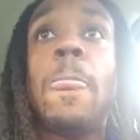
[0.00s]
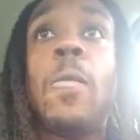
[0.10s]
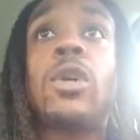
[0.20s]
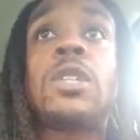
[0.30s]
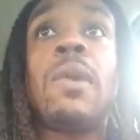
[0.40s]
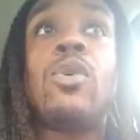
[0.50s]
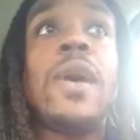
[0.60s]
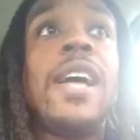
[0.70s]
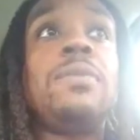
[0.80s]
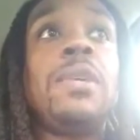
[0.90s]
Or somebody who
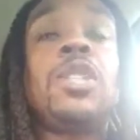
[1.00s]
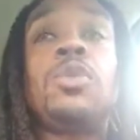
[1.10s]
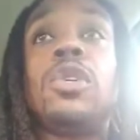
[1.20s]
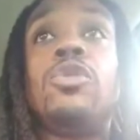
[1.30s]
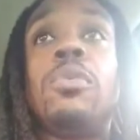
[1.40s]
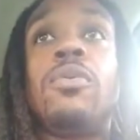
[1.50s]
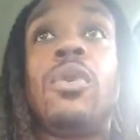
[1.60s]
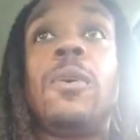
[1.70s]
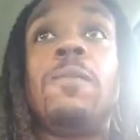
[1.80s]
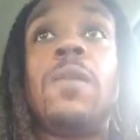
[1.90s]
has messed with youth
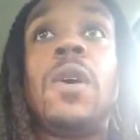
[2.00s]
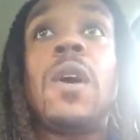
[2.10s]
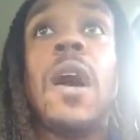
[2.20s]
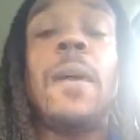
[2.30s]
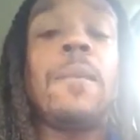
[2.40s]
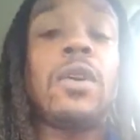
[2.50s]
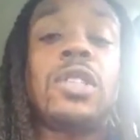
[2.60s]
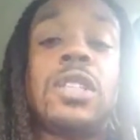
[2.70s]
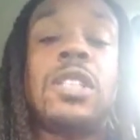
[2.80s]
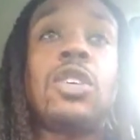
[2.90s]
before. I'm not going to
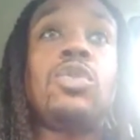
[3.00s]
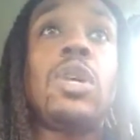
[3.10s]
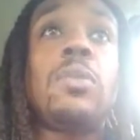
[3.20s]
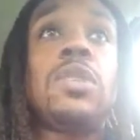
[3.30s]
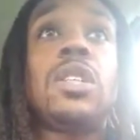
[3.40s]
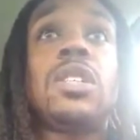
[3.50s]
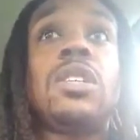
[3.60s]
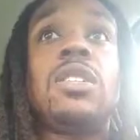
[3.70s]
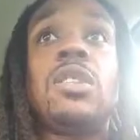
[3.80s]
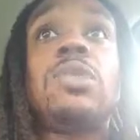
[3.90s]
say sexually, but just
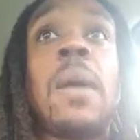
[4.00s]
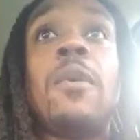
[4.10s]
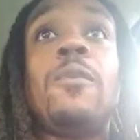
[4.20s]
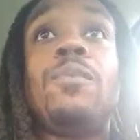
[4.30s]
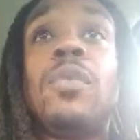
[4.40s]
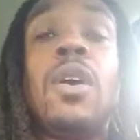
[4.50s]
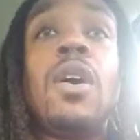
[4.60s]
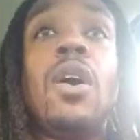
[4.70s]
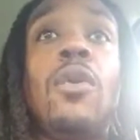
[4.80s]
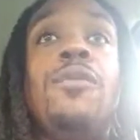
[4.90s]
in some type of
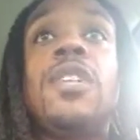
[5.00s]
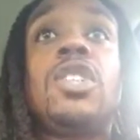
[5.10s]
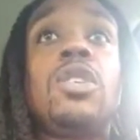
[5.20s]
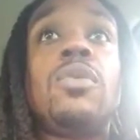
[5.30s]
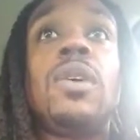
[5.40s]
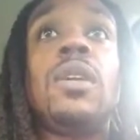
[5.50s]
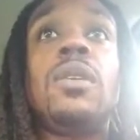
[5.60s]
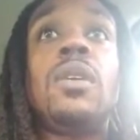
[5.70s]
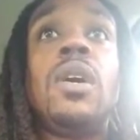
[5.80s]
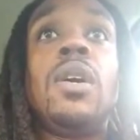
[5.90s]
offensive and